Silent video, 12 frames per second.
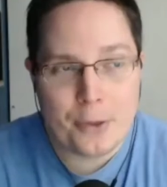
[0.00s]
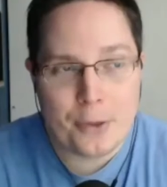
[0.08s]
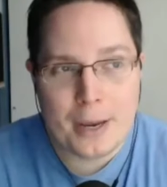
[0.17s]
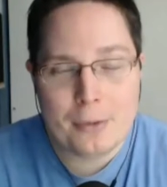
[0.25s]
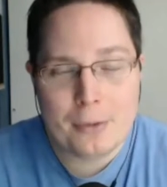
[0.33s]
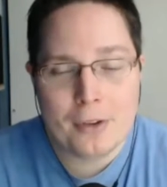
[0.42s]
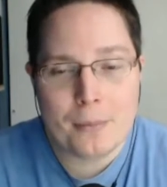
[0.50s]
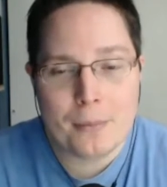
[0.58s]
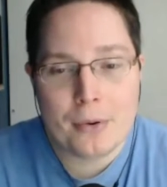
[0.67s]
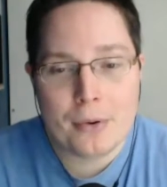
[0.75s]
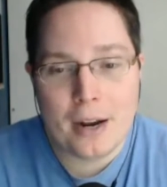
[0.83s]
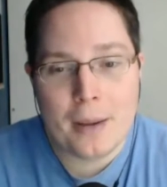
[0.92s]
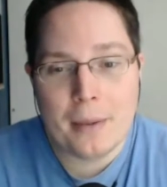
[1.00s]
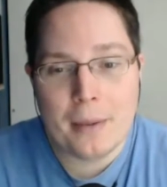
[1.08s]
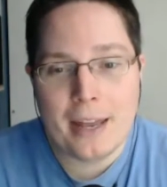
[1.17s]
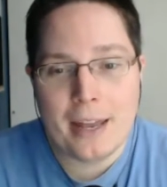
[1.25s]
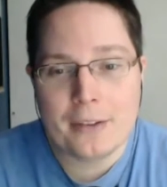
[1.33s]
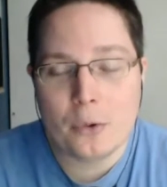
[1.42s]
Amazon Prime
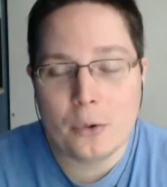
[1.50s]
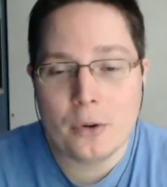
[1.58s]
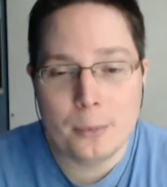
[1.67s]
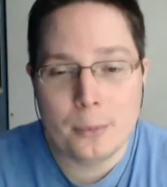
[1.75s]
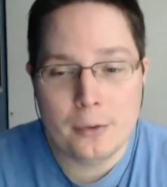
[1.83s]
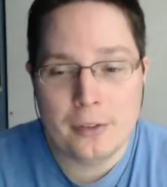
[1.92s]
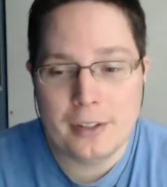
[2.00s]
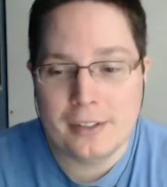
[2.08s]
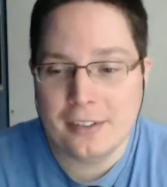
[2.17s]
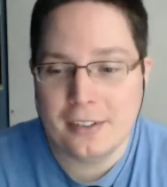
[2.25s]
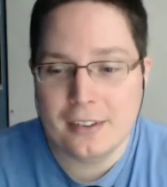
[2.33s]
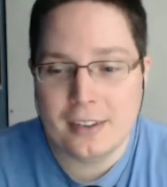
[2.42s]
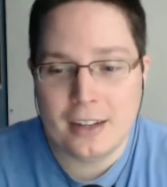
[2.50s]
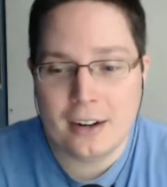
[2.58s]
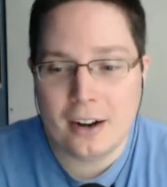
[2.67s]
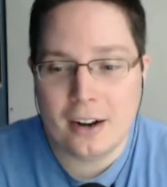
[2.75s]
has horror movies that